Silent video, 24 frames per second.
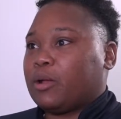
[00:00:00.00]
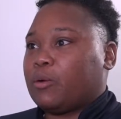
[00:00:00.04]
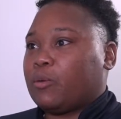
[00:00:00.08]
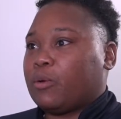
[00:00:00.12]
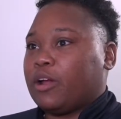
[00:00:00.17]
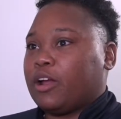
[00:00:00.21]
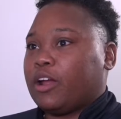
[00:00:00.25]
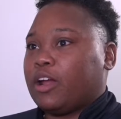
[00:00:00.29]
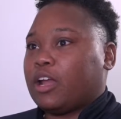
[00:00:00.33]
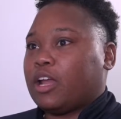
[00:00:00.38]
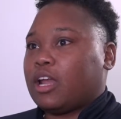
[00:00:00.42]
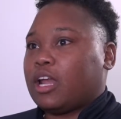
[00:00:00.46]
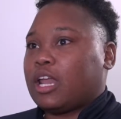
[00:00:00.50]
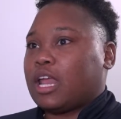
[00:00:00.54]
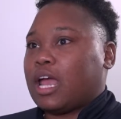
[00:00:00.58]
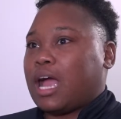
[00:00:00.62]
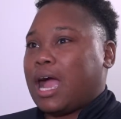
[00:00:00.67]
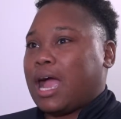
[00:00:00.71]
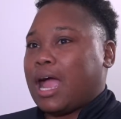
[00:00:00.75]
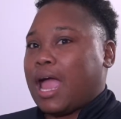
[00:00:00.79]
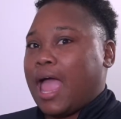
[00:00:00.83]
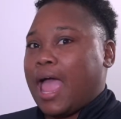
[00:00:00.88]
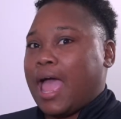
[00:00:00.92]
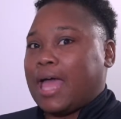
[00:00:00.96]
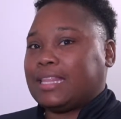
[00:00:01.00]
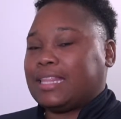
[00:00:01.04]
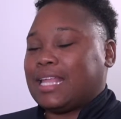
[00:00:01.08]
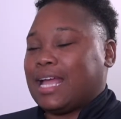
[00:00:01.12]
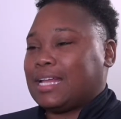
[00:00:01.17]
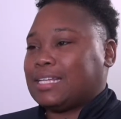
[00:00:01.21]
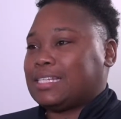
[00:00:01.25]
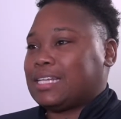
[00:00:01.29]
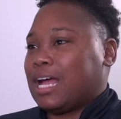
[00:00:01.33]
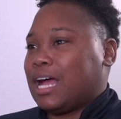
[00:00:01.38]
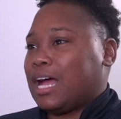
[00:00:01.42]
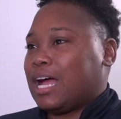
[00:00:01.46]
where at
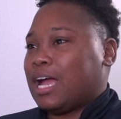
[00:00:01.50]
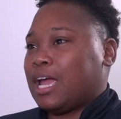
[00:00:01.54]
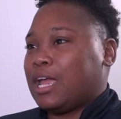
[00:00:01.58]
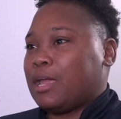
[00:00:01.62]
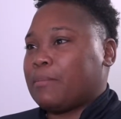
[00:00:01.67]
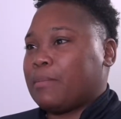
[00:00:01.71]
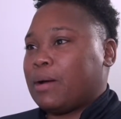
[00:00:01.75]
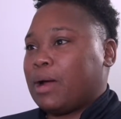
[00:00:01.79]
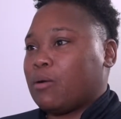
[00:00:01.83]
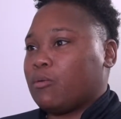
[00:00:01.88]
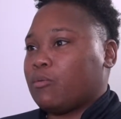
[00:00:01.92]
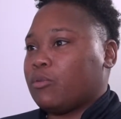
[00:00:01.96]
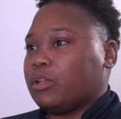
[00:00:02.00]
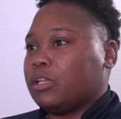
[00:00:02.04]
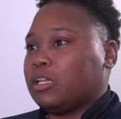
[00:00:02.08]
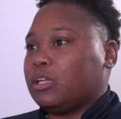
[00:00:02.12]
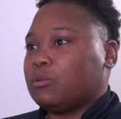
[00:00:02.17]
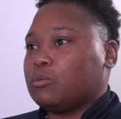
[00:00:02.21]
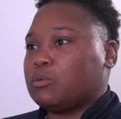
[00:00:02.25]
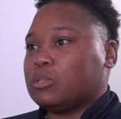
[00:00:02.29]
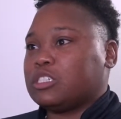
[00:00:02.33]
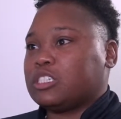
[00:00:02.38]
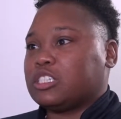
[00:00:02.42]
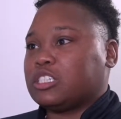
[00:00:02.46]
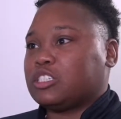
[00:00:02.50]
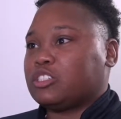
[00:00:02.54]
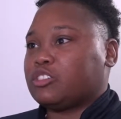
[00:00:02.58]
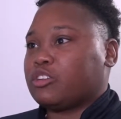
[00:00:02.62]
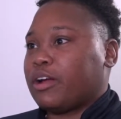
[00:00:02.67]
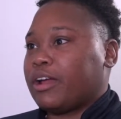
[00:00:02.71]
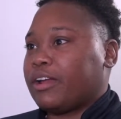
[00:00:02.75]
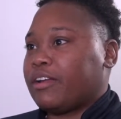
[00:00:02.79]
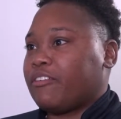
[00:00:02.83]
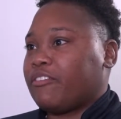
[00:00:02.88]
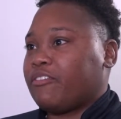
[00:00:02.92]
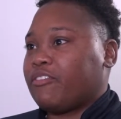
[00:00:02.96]
that time I really was just
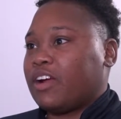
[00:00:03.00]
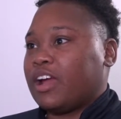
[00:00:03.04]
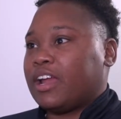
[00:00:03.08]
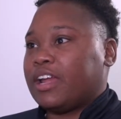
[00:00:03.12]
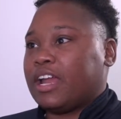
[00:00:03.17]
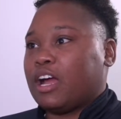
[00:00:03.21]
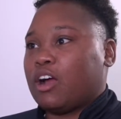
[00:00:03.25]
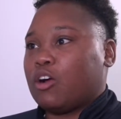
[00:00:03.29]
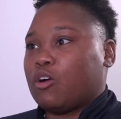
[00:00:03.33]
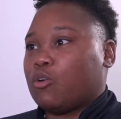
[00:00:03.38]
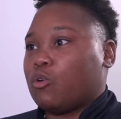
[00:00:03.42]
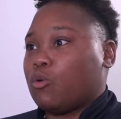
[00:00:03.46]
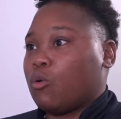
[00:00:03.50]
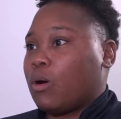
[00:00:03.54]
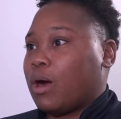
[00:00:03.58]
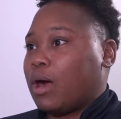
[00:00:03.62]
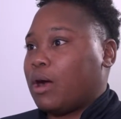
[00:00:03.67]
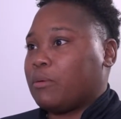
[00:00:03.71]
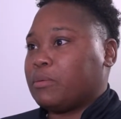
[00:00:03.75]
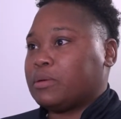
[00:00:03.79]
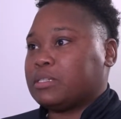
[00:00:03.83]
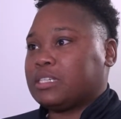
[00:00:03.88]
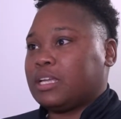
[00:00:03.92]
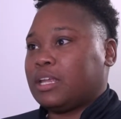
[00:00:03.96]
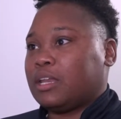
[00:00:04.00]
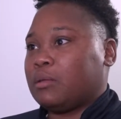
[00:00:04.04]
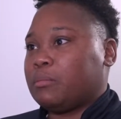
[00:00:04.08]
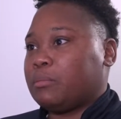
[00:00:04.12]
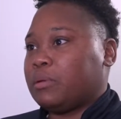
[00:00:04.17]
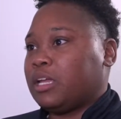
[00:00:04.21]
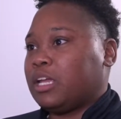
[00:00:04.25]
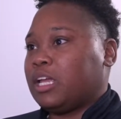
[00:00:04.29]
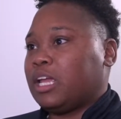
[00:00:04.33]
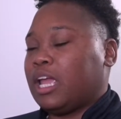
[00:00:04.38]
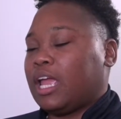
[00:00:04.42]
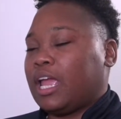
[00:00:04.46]
trying to find out who I was gonna
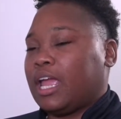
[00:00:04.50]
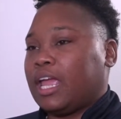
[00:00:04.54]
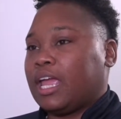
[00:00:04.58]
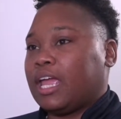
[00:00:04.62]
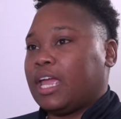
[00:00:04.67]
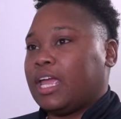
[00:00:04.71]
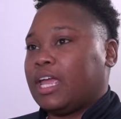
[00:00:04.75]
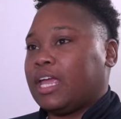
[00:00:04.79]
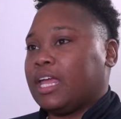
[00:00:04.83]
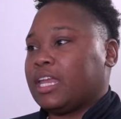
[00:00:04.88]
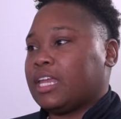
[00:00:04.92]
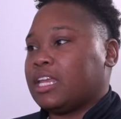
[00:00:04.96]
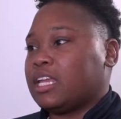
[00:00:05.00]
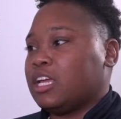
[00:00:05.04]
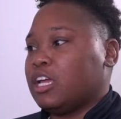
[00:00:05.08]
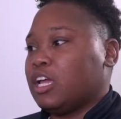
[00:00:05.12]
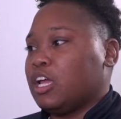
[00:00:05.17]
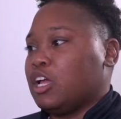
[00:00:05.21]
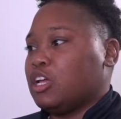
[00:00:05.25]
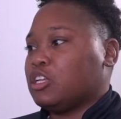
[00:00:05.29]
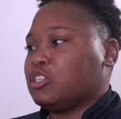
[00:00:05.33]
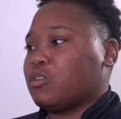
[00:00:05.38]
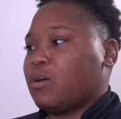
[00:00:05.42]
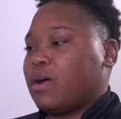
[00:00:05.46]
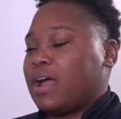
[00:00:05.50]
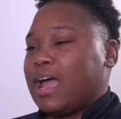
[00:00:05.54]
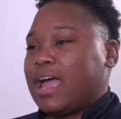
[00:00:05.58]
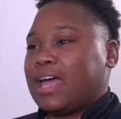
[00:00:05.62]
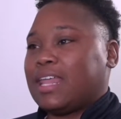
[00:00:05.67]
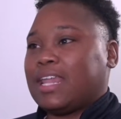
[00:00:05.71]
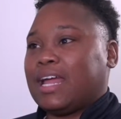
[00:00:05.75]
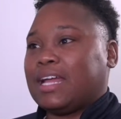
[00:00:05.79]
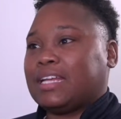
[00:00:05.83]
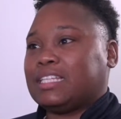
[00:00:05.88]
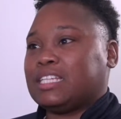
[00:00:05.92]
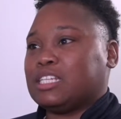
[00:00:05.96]
be, and so I had
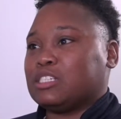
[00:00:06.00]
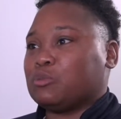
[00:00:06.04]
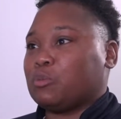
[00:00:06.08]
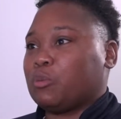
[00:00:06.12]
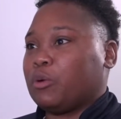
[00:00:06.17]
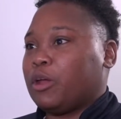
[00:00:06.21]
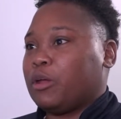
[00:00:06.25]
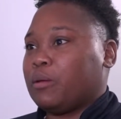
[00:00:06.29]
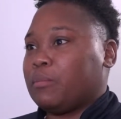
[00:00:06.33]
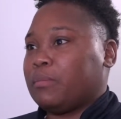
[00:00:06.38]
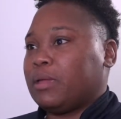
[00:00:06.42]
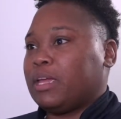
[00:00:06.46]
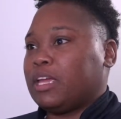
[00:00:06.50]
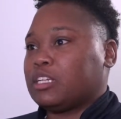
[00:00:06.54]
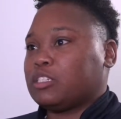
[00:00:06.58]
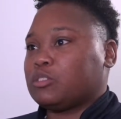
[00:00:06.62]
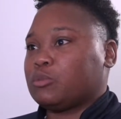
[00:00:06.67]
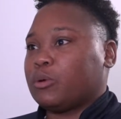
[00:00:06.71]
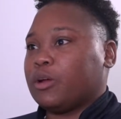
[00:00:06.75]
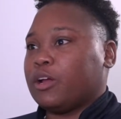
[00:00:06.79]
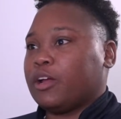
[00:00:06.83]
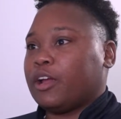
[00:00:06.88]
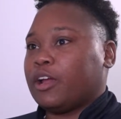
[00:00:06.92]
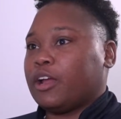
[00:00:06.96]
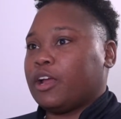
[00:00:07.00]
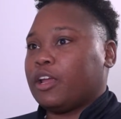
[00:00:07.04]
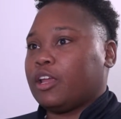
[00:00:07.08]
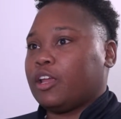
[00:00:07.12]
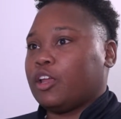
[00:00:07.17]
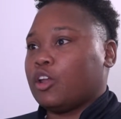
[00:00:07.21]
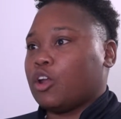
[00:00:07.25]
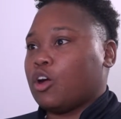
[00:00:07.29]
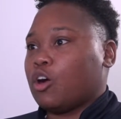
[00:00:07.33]
like this weird mix where